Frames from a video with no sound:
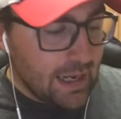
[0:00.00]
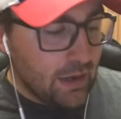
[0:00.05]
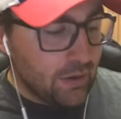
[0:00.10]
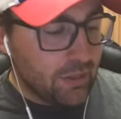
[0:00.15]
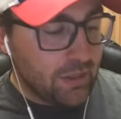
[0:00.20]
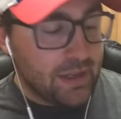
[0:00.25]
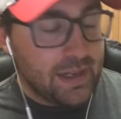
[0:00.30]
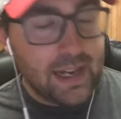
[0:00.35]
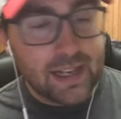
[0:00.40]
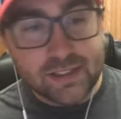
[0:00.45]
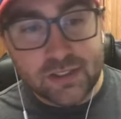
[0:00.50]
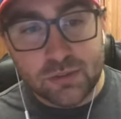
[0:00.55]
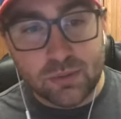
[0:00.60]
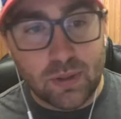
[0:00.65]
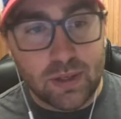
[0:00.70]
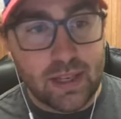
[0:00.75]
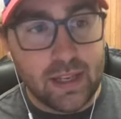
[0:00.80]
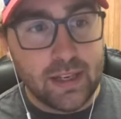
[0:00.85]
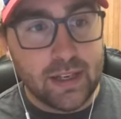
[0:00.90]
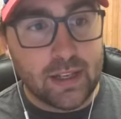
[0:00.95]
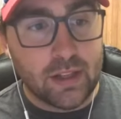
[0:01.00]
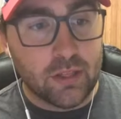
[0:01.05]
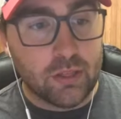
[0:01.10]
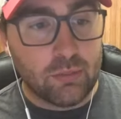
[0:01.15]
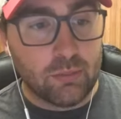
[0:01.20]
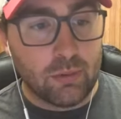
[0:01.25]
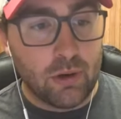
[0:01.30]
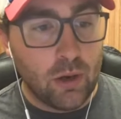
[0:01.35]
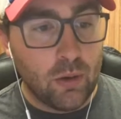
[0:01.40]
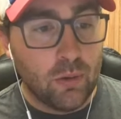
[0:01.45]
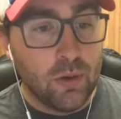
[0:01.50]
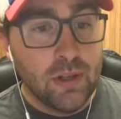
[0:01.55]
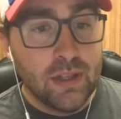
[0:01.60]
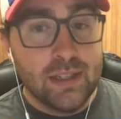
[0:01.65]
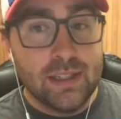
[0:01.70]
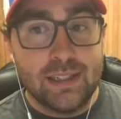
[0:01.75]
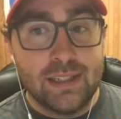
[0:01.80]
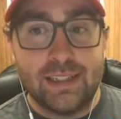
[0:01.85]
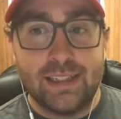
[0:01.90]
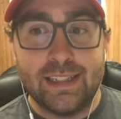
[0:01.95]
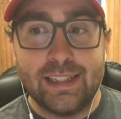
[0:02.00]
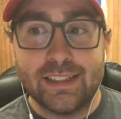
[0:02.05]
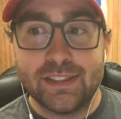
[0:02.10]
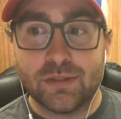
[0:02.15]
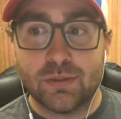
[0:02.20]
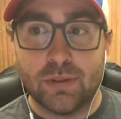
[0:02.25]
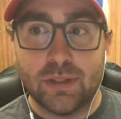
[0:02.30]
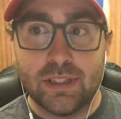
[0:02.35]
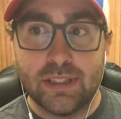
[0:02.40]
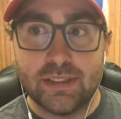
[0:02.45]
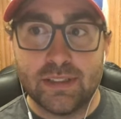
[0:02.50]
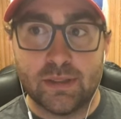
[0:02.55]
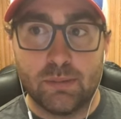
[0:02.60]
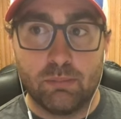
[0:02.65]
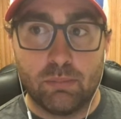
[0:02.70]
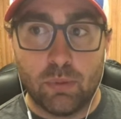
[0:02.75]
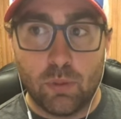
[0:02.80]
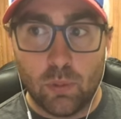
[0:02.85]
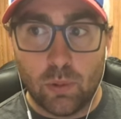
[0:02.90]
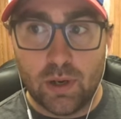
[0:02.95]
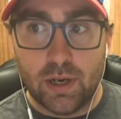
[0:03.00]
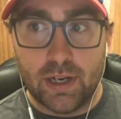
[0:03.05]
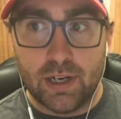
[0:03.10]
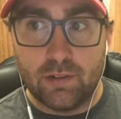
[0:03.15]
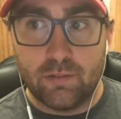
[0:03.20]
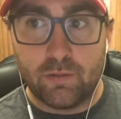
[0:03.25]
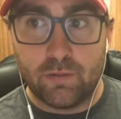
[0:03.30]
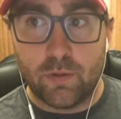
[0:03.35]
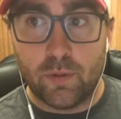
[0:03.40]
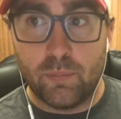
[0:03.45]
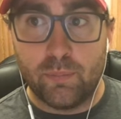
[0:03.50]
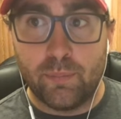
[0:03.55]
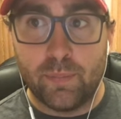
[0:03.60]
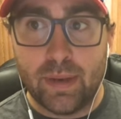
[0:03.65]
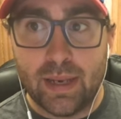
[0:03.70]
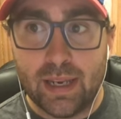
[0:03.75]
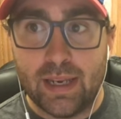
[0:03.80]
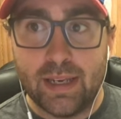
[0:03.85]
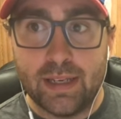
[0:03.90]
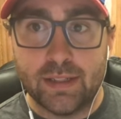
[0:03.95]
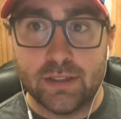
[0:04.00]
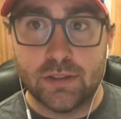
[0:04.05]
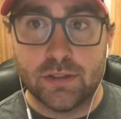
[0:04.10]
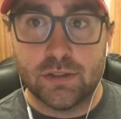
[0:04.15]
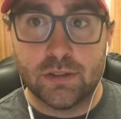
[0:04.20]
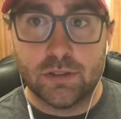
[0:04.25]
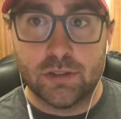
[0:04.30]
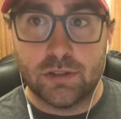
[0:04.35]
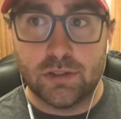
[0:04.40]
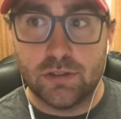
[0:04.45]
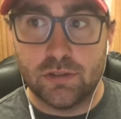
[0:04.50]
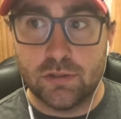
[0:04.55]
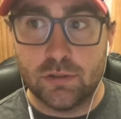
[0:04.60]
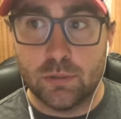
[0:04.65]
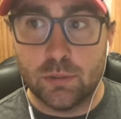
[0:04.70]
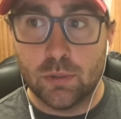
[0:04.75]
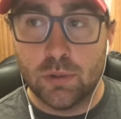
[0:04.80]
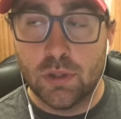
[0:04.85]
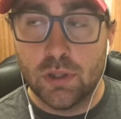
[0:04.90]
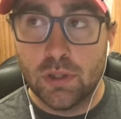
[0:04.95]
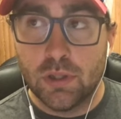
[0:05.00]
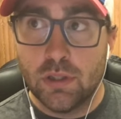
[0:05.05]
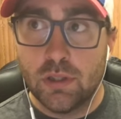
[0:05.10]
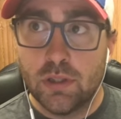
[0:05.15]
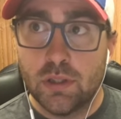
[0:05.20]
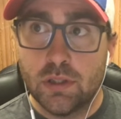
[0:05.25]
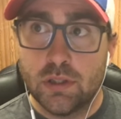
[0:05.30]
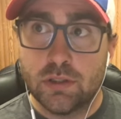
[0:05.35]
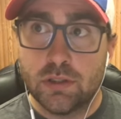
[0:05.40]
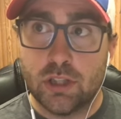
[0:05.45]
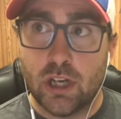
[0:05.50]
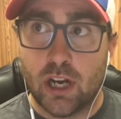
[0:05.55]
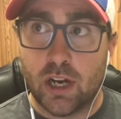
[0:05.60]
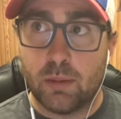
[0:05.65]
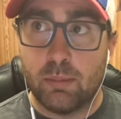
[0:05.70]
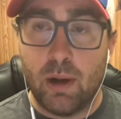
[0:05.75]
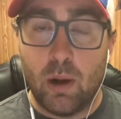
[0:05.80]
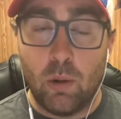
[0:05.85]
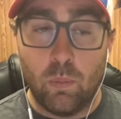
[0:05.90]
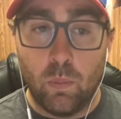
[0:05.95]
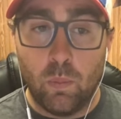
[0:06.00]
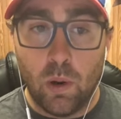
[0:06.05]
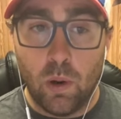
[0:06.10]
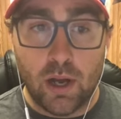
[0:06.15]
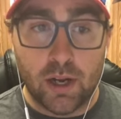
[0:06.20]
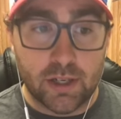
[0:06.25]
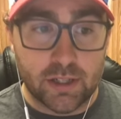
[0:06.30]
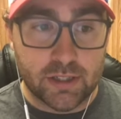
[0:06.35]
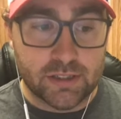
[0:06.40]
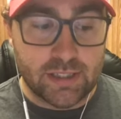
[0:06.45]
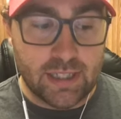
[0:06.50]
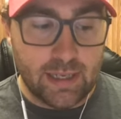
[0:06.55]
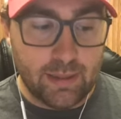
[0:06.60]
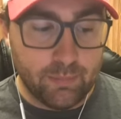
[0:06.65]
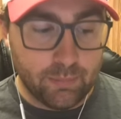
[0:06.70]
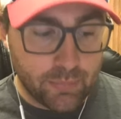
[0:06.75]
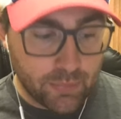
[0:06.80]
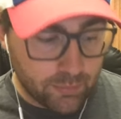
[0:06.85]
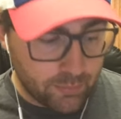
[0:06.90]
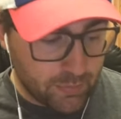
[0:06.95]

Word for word: Now, the next one that you could throw, and this one is important for me to talk about water temp